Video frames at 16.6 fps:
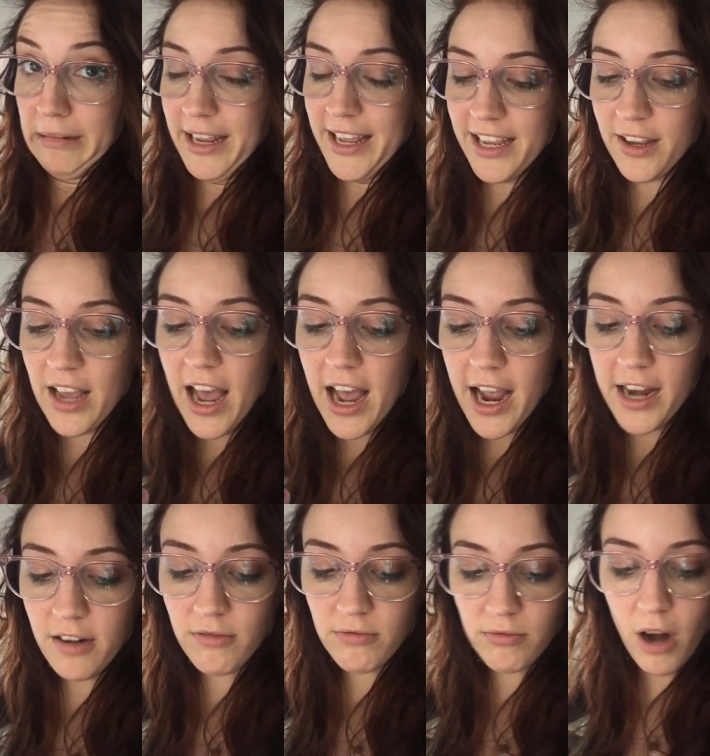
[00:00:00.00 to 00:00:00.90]
it
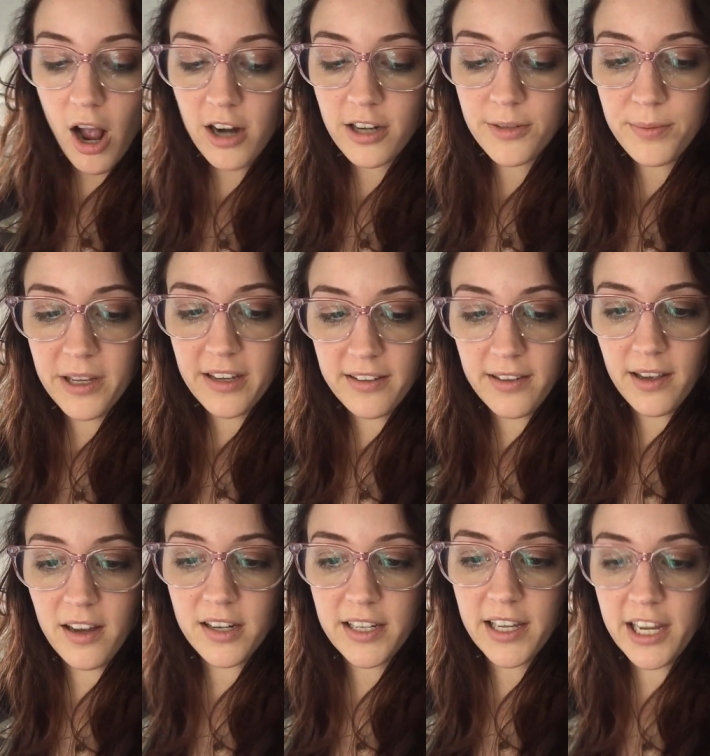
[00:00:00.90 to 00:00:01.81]
kind of rocked because I
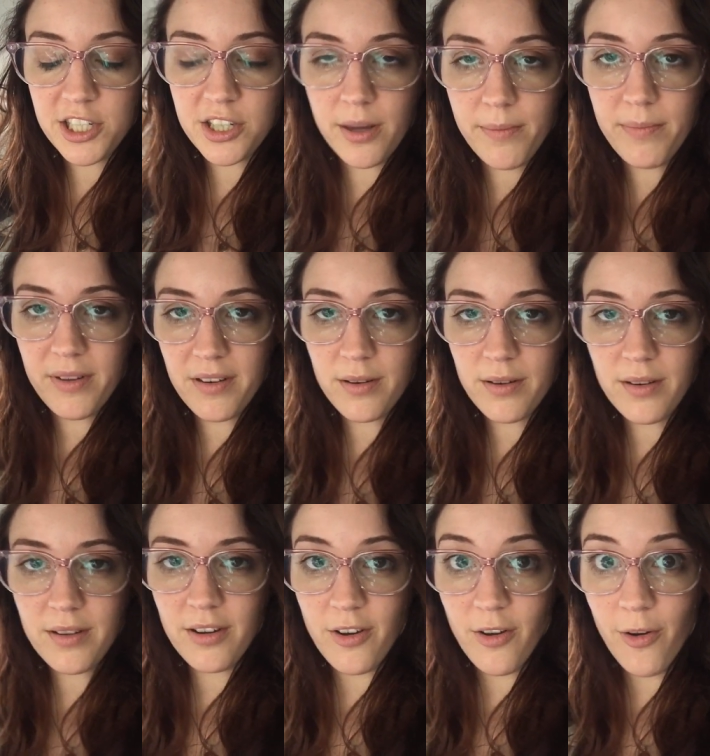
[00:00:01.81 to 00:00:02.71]
got to catch up on
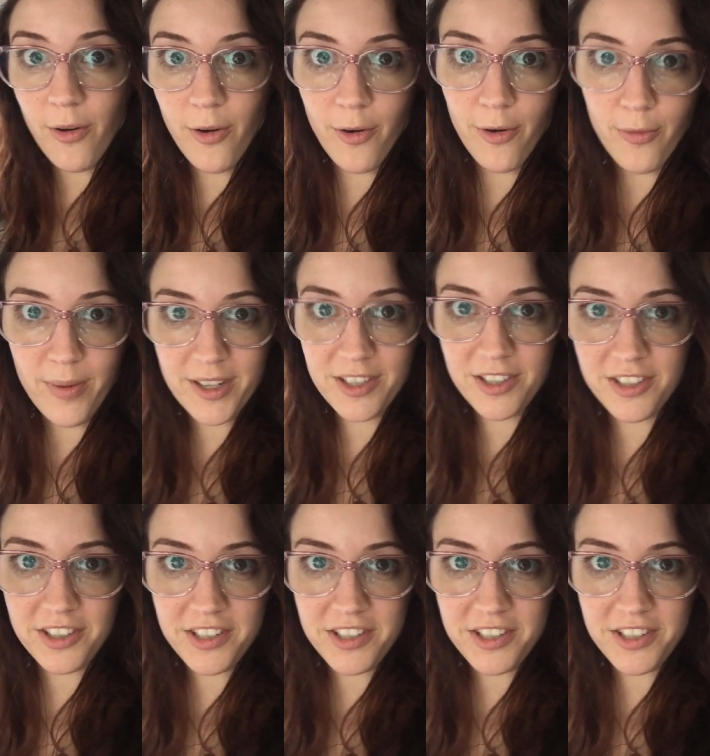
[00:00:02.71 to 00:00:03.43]
a whole bunch of